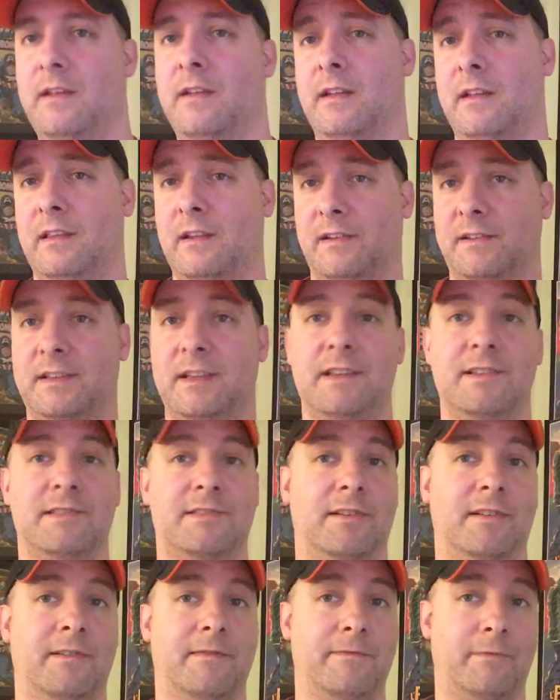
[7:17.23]
Little
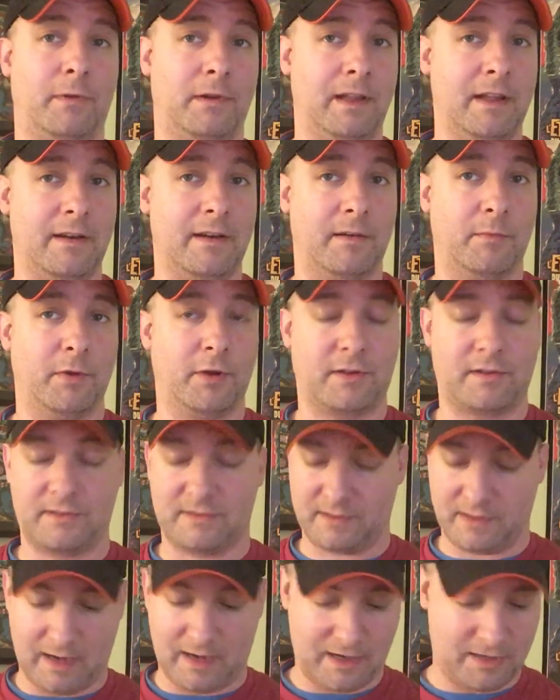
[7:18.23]
teaser for later
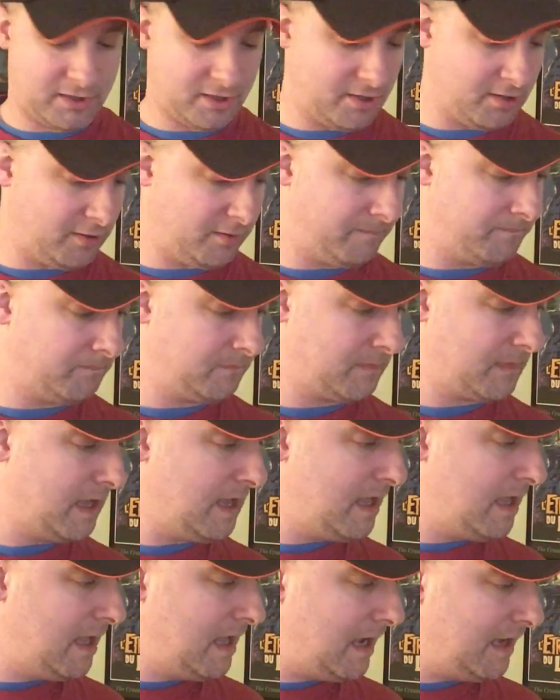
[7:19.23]
books, I assure you.
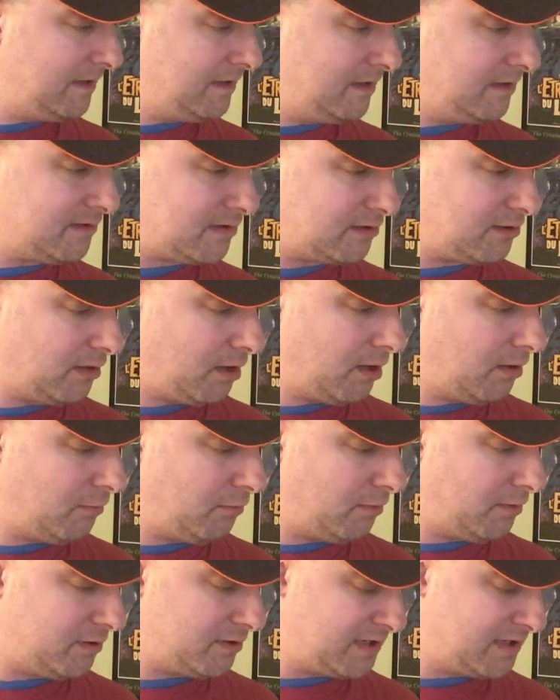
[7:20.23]
And then Star Wars